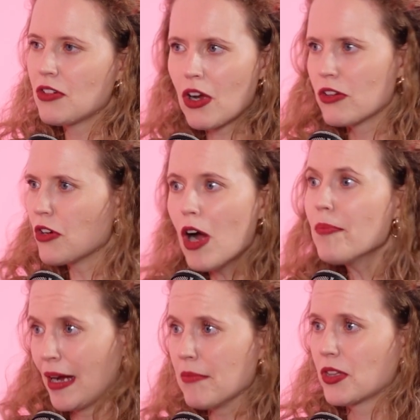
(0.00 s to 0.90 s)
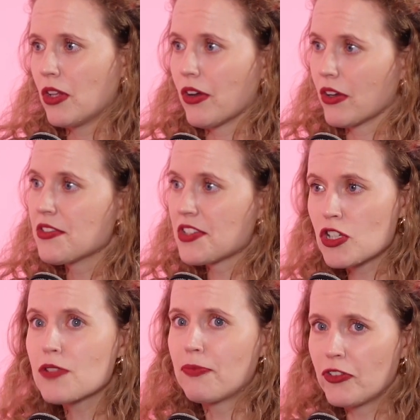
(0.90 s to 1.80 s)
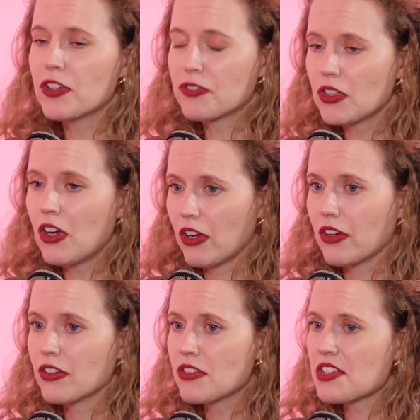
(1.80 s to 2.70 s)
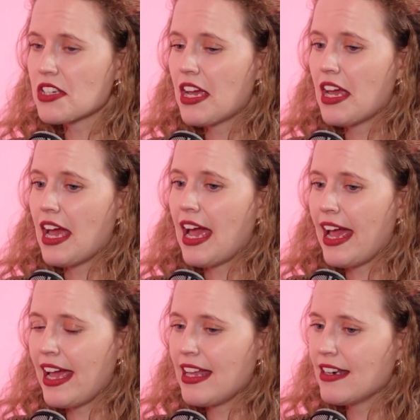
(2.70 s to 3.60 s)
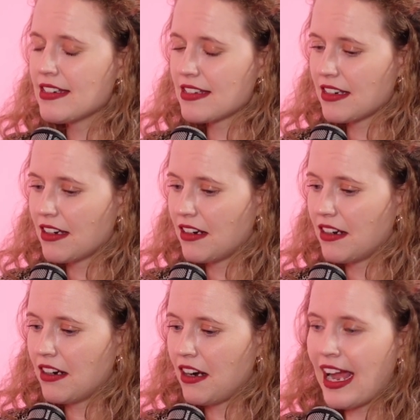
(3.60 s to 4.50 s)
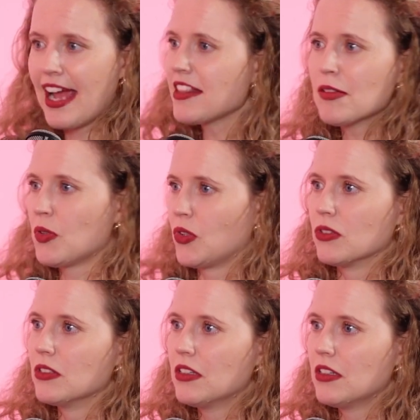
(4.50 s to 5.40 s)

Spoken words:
No, not mum clothes, just full of clothes. And I hate them all.